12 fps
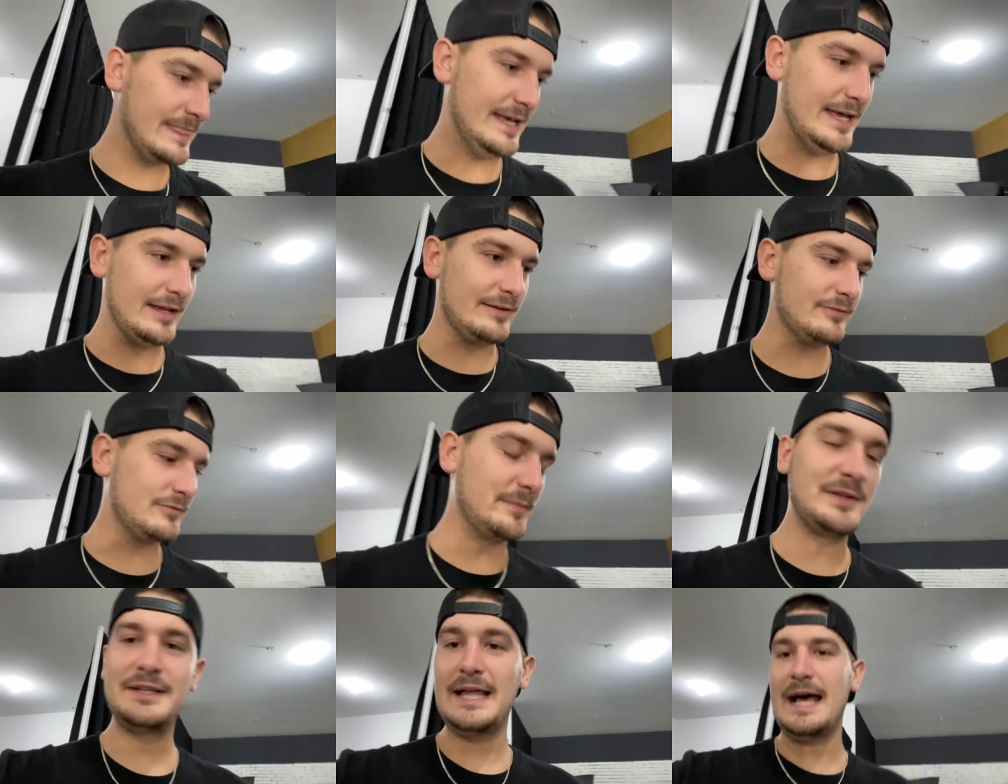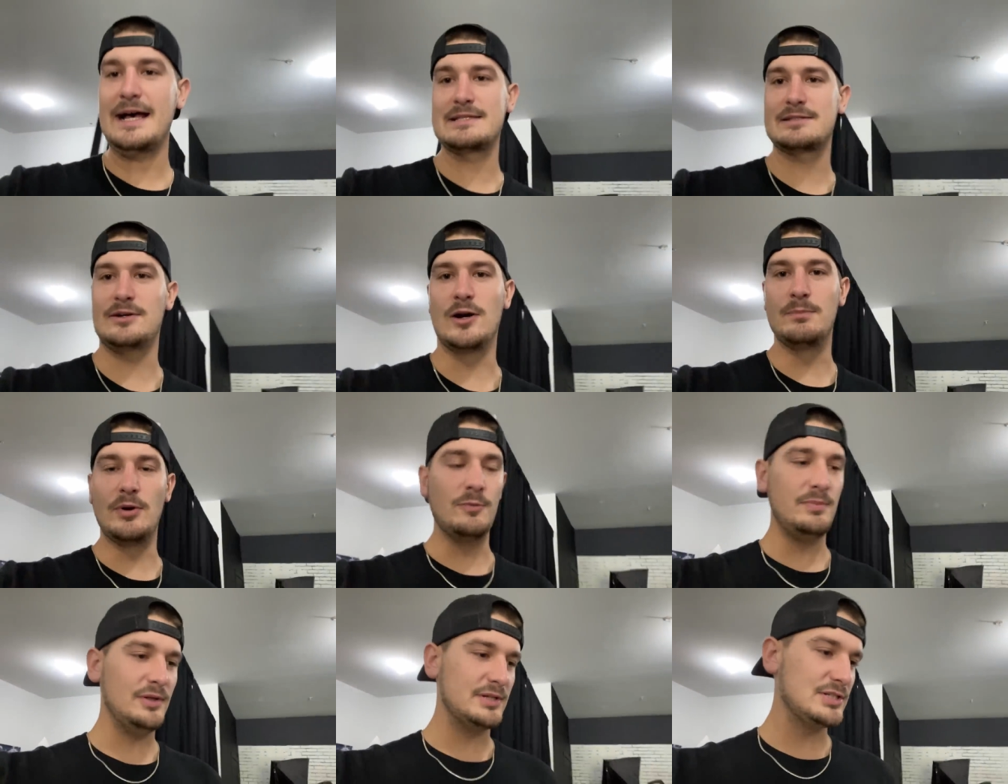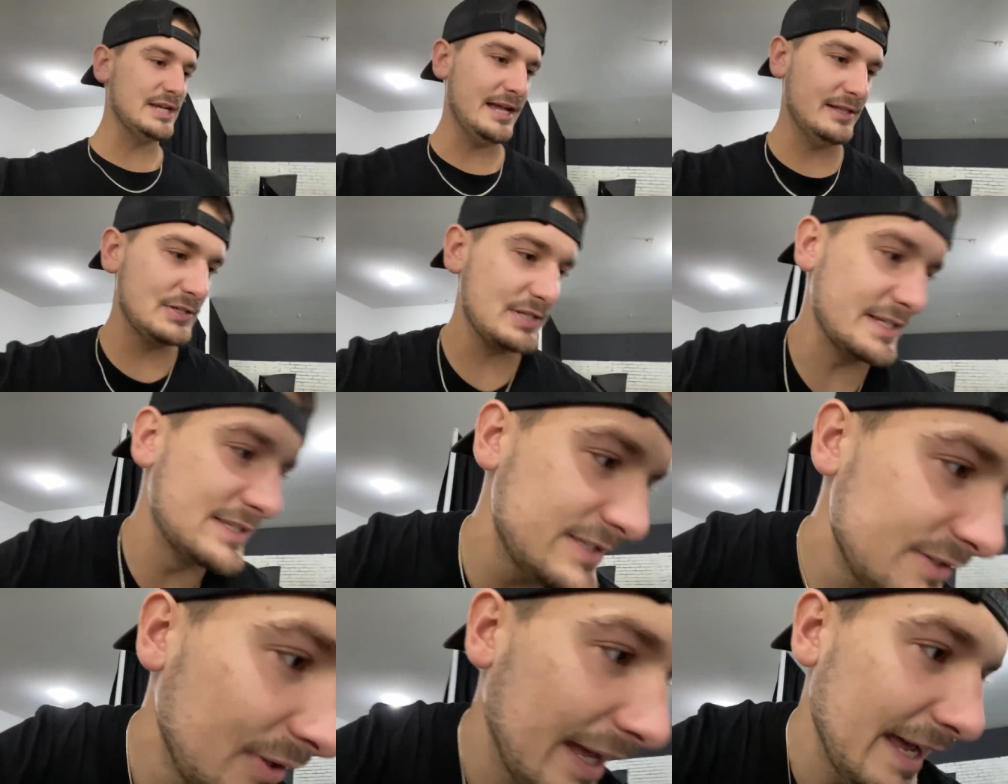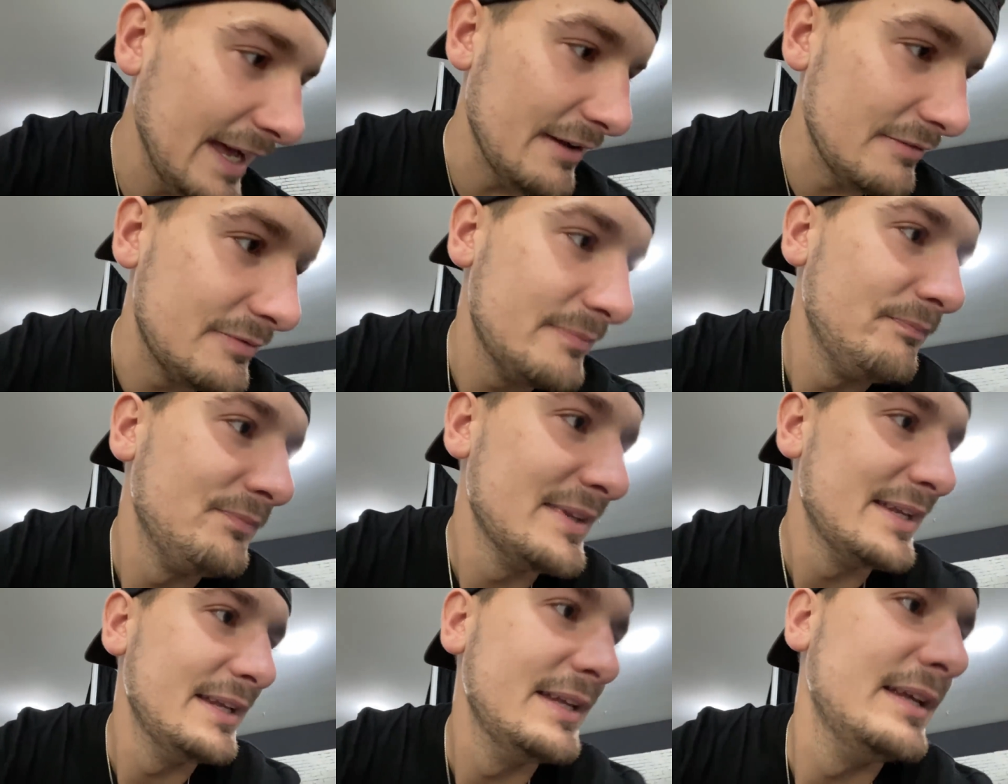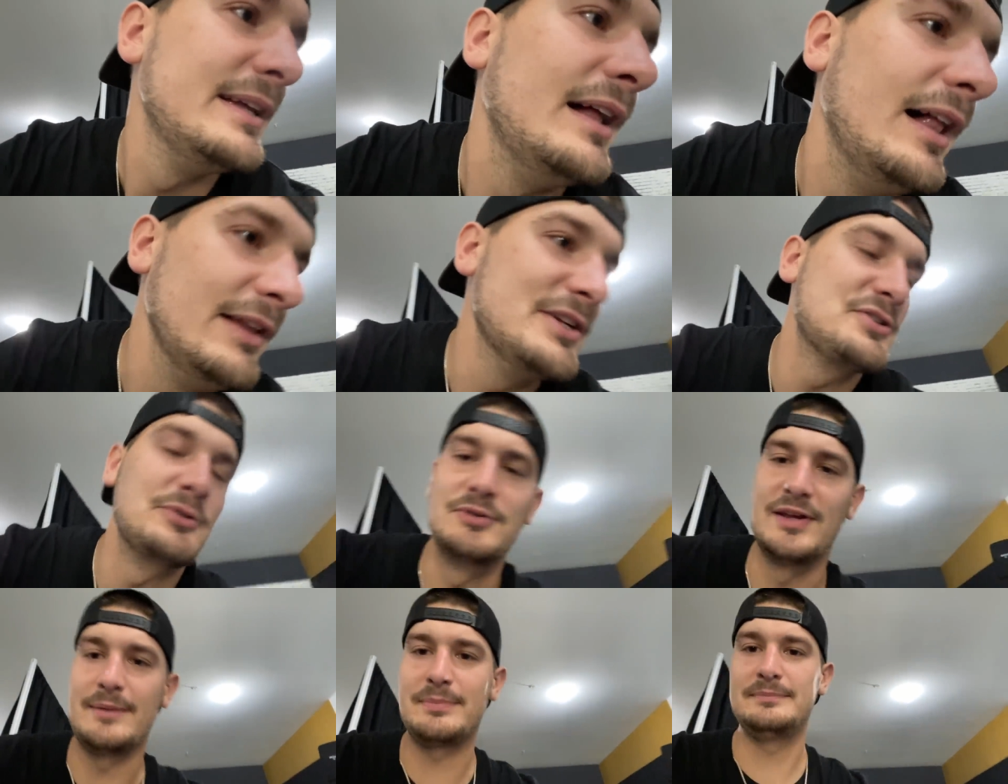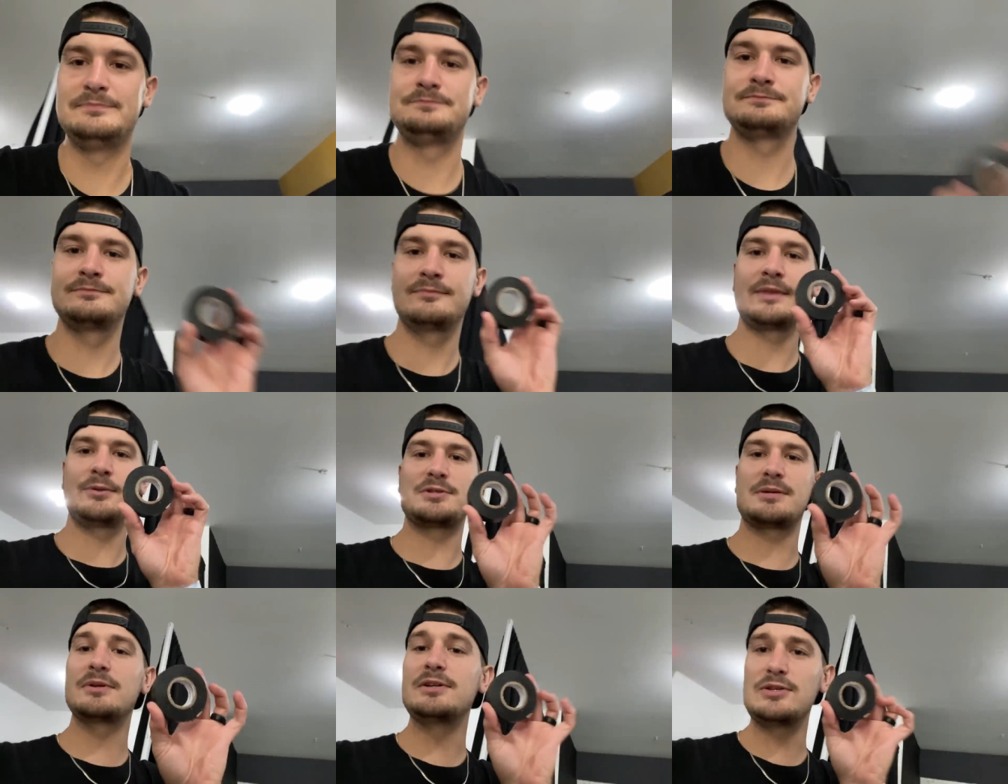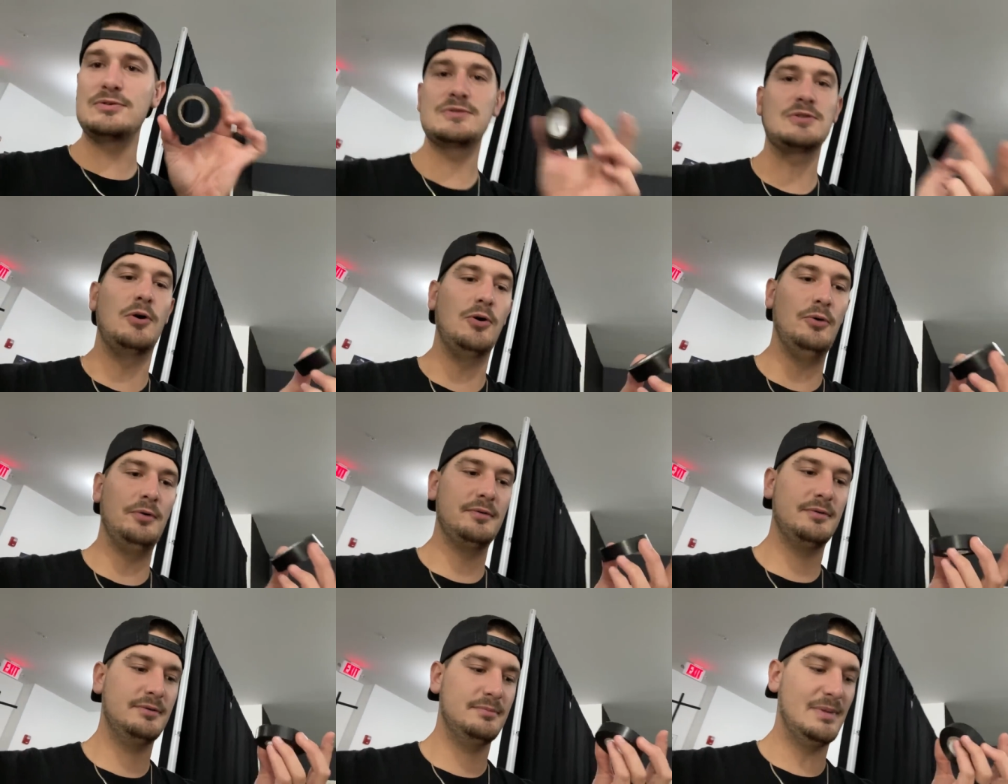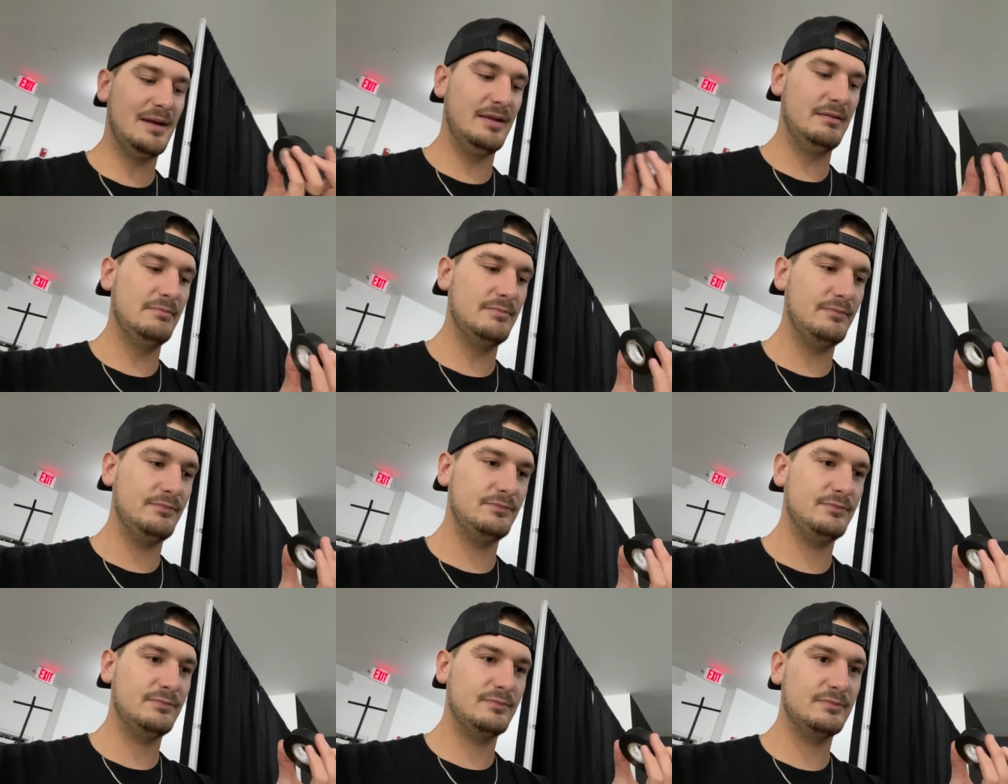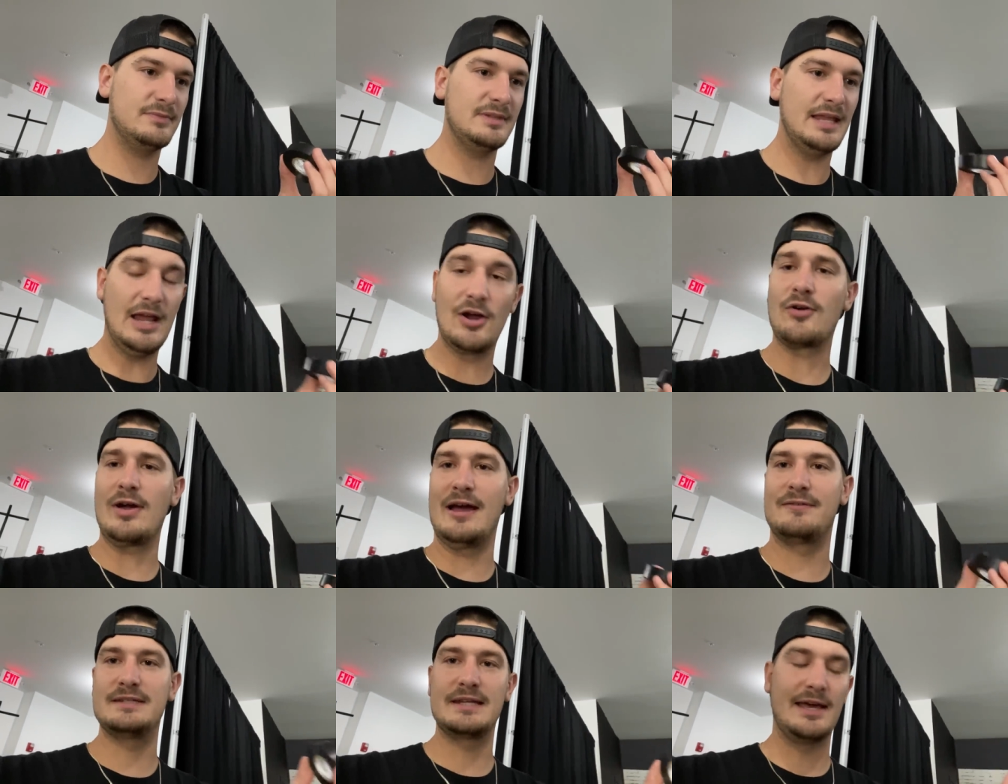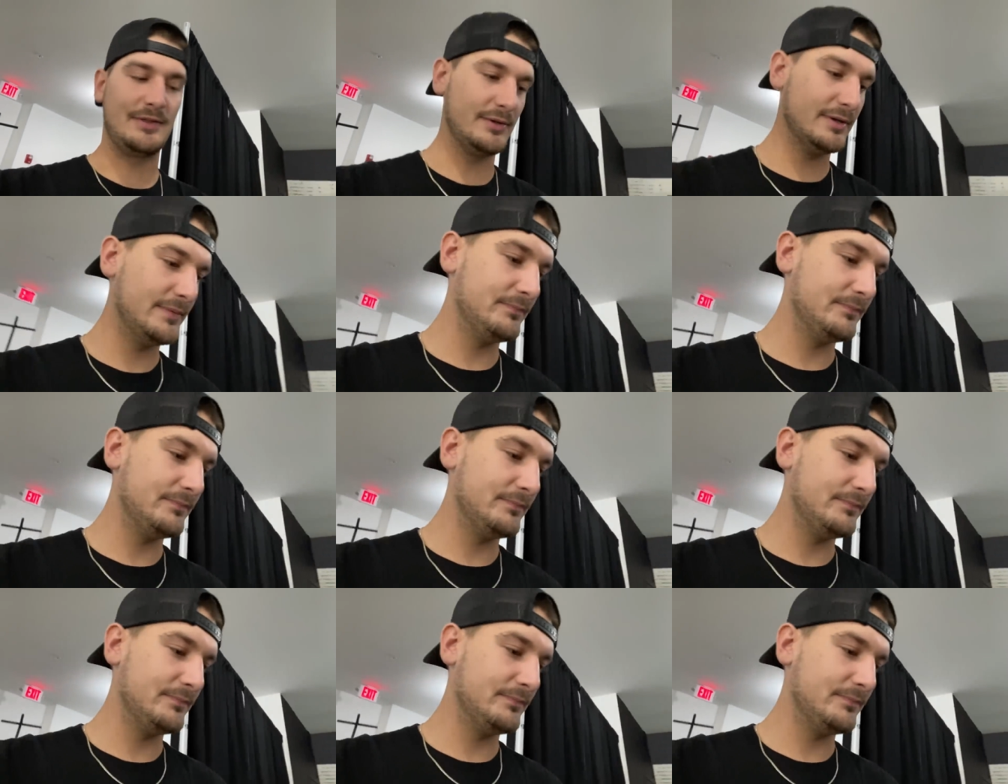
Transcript: that from the last, our boat building challenge, I still have electrical tape, which I'm gonna use to hold my aircraft together.